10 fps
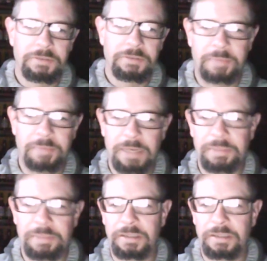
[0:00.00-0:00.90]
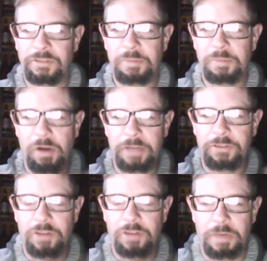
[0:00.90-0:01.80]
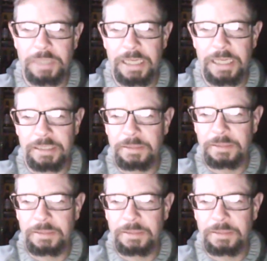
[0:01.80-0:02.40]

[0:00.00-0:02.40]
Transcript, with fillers: just my opinion. She bought it. She thought I would like it.